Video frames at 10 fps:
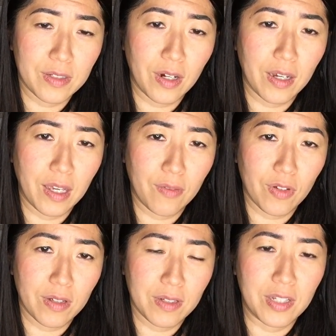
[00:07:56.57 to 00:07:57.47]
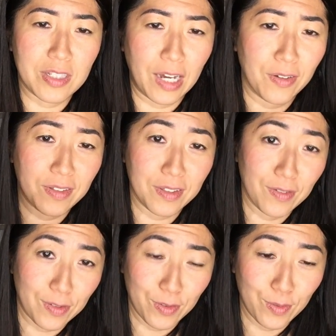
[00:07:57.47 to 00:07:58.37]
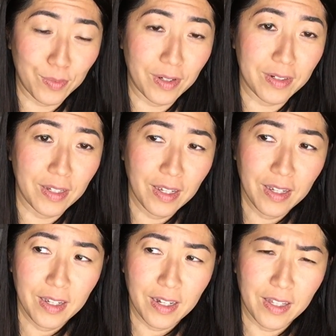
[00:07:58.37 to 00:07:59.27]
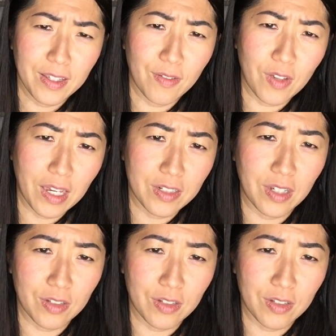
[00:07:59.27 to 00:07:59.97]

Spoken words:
Sorry, Ava is out in the living room, but I think if you catch